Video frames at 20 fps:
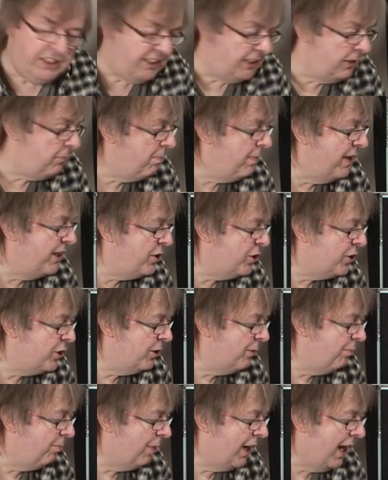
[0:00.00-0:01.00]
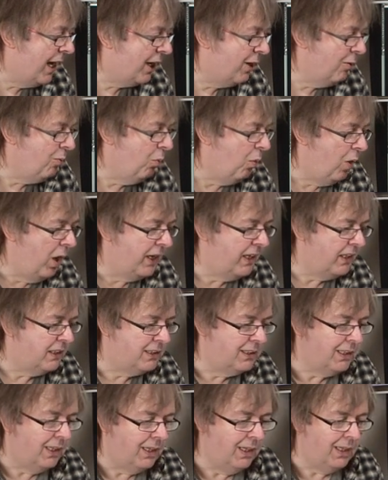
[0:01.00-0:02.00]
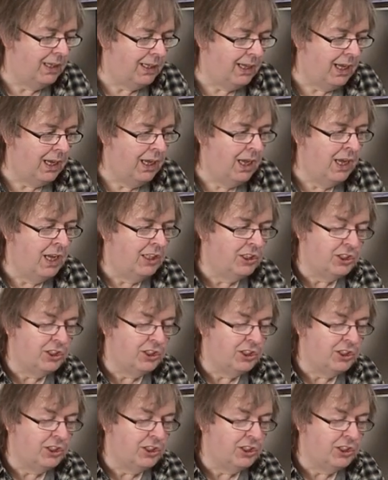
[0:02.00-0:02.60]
did mention black and white earlier.